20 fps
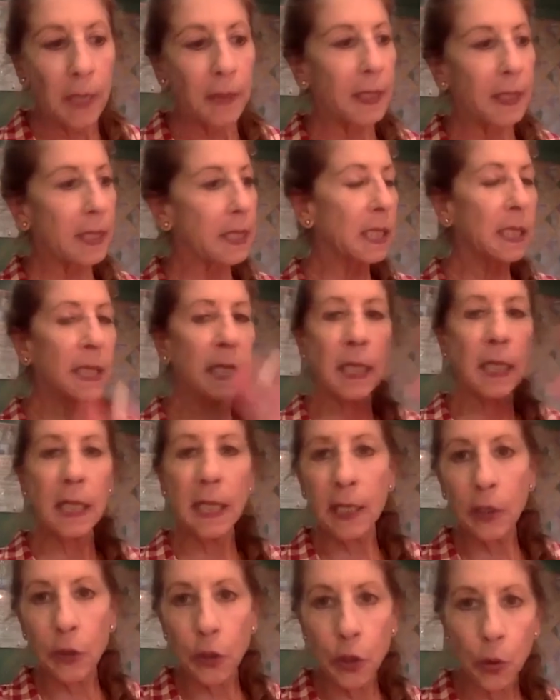This is an
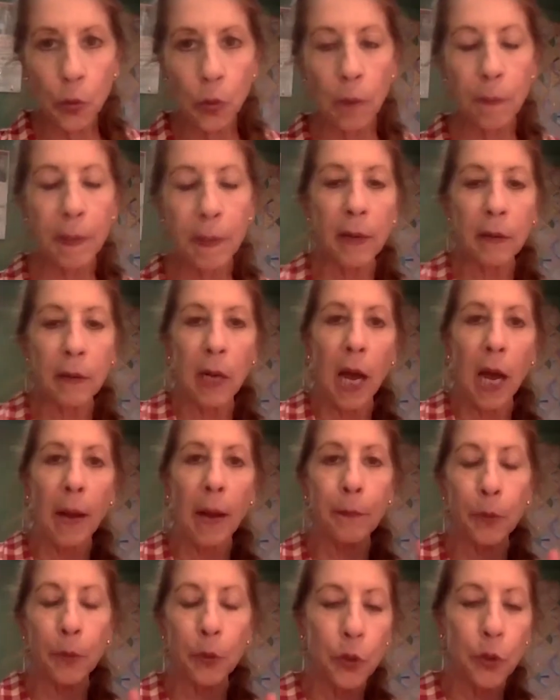issue about
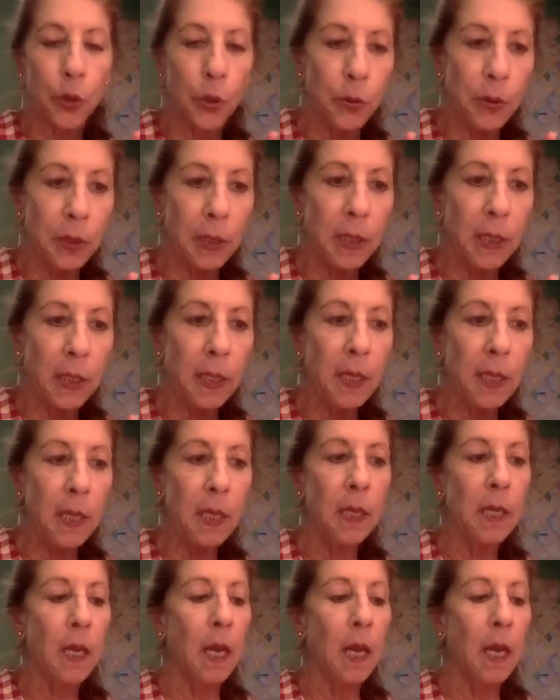opportunity,